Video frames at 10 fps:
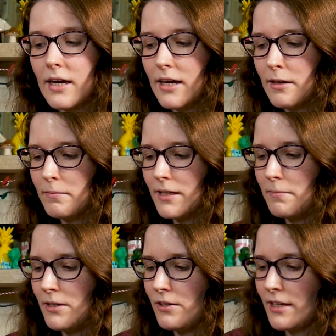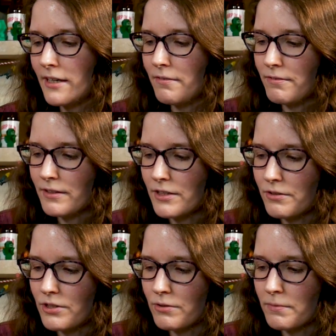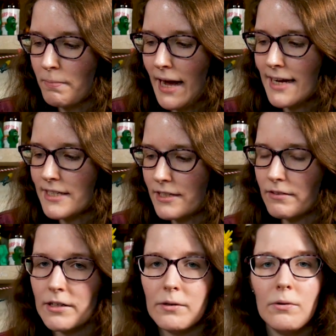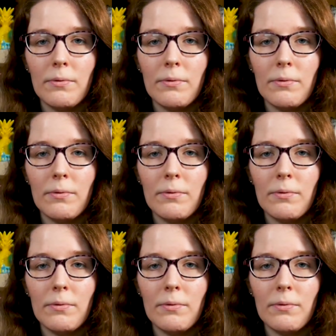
um, I mean, you think if you do a Pi Zero